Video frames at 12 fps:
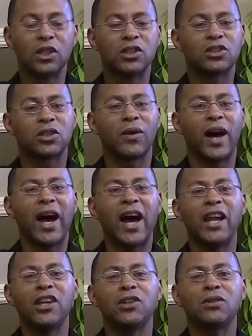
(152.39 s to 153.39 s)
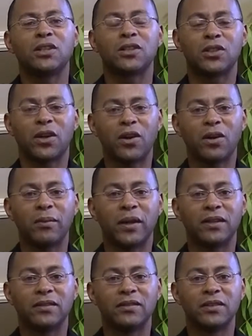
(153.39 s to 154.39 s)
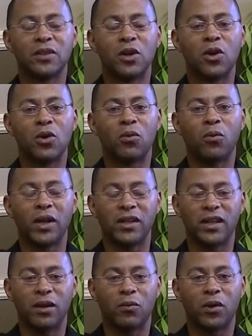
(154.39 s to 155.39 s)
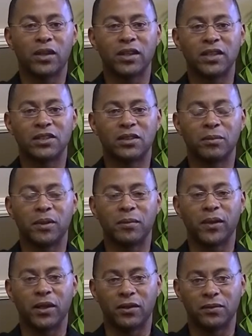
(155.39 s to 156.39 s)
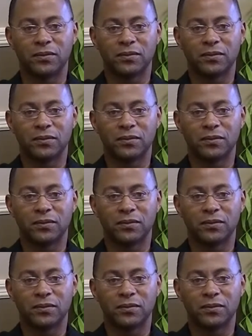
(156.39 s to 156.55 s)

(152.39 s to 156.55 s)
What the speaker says: So how do you determine what network needs to be built?